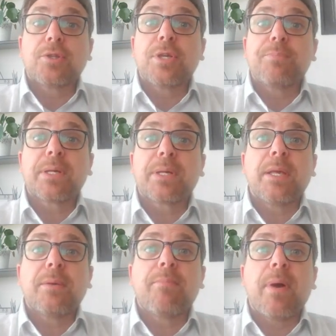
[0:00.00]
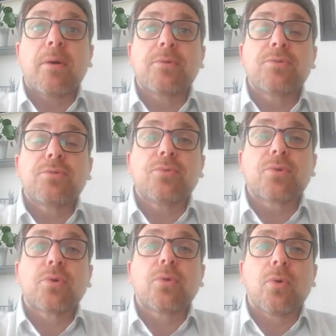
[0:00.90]
typically bound to
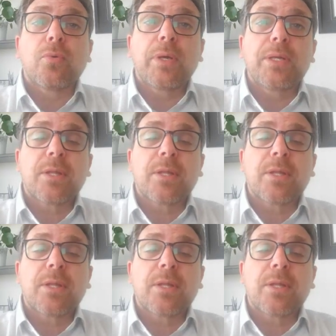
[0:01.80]
chlorines,